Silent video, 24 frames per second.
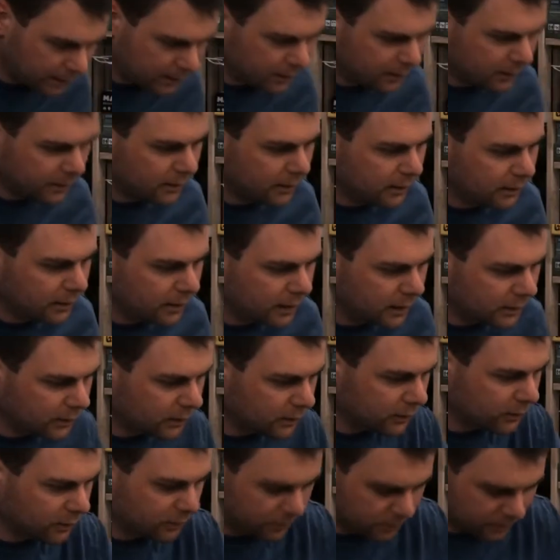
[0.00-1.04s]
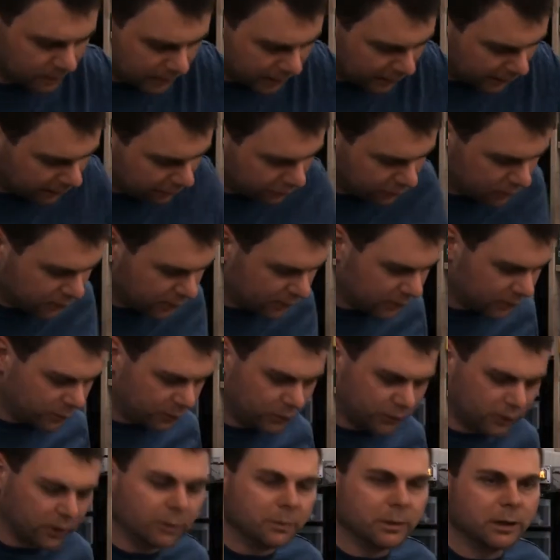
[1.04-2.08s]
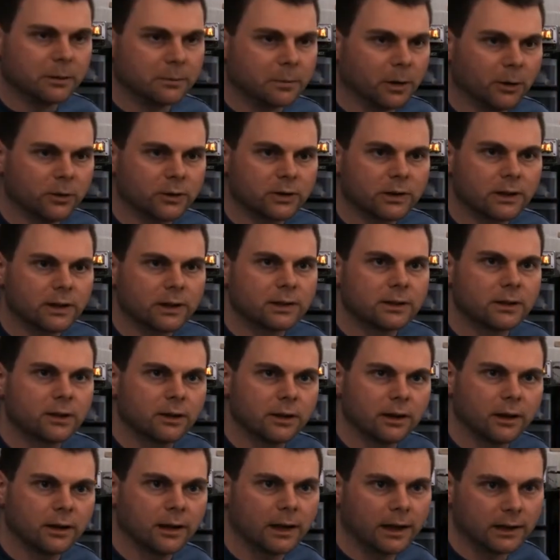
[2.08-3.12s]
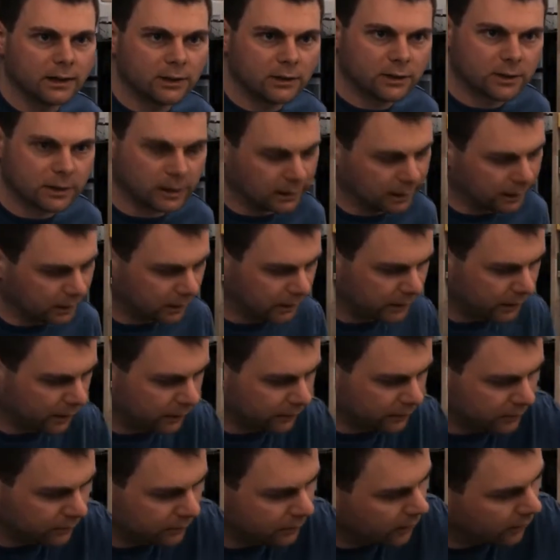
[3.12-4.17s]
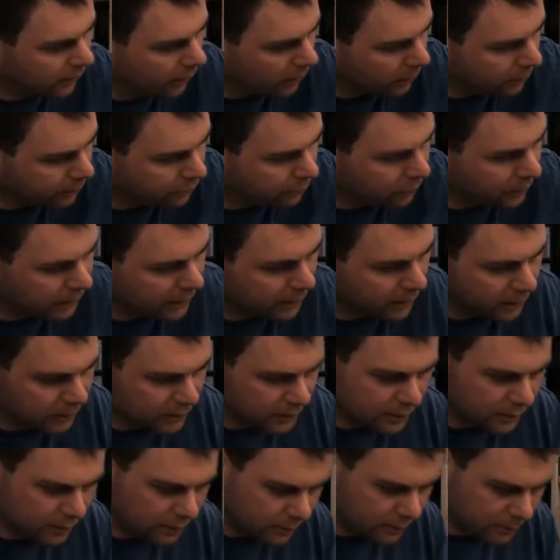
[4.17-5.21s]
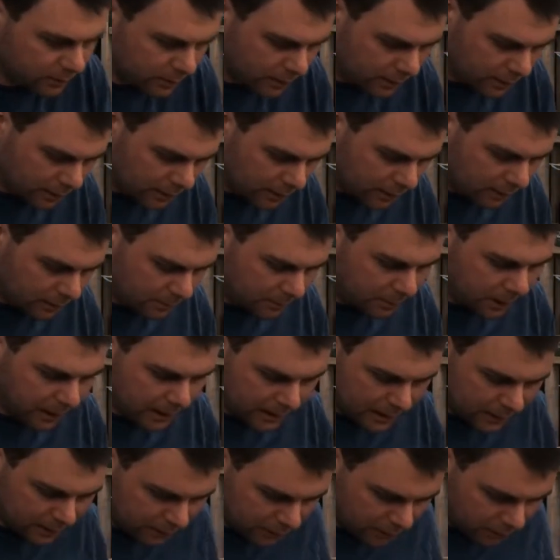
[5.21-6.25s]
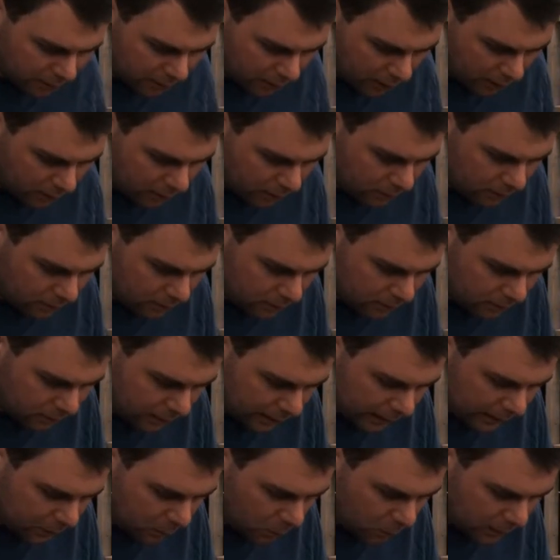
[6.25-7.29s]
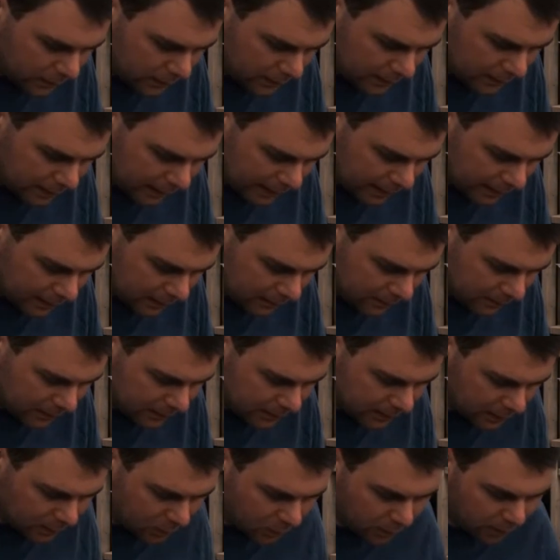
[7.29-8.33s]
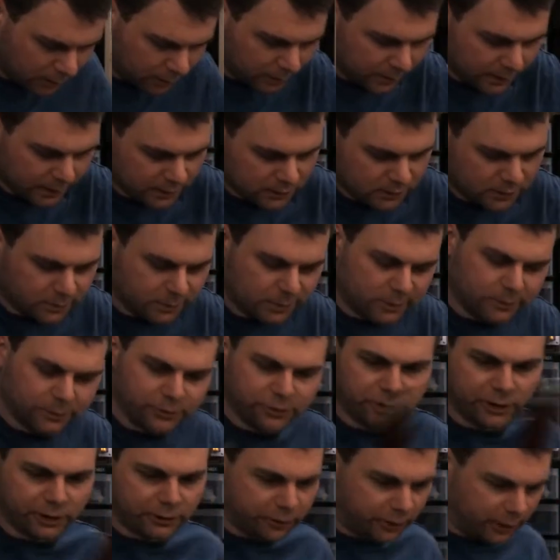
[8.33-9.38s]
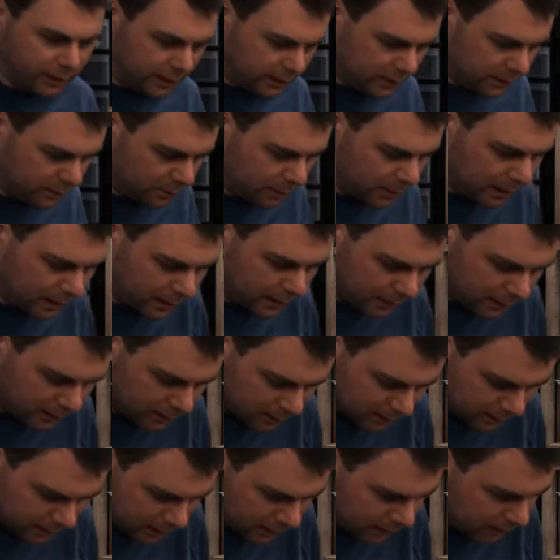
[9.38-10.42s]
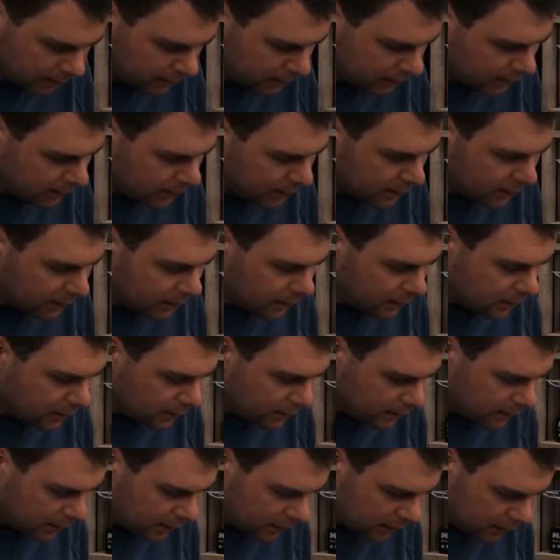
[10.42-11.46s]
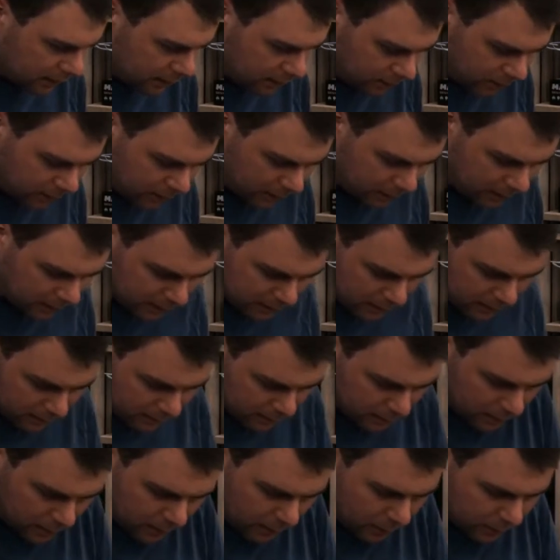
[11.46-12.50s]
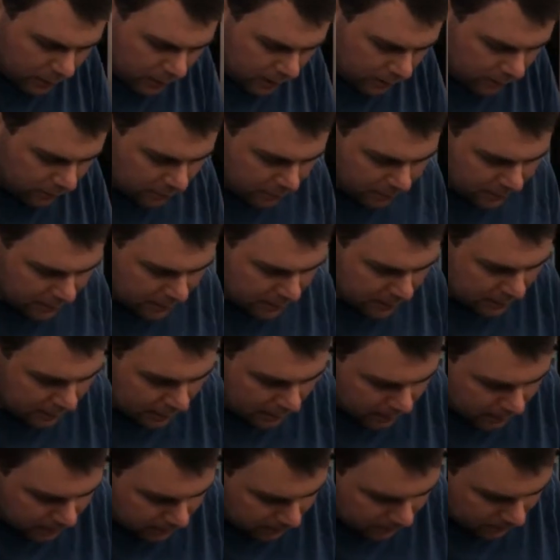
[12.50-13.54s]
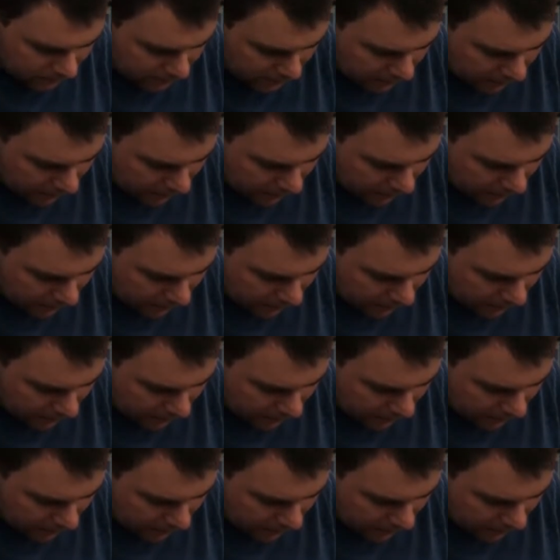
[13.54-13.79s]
right. It's also, like, just because there's so many posts in this area, it's a little tough to figure out which one it goes into. But if you know, like, what side is facing what on the instrument, which actually needs to be on this side, because I know that it goes in from this side,